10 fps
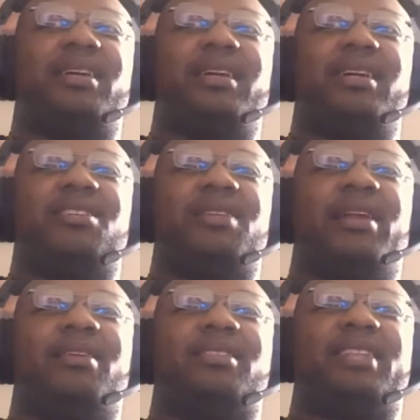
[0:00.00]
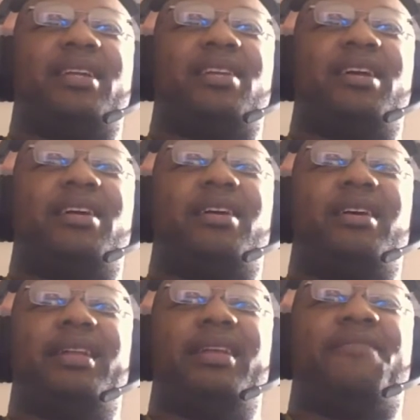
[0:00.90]
and she'll land on the chandelier
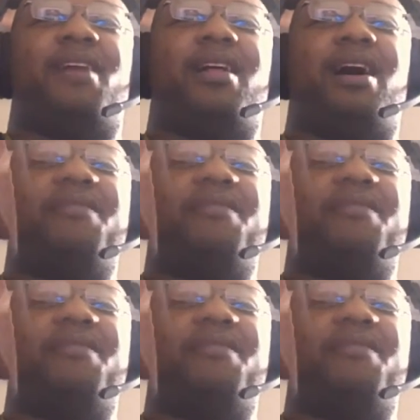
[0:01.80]
and then fall off.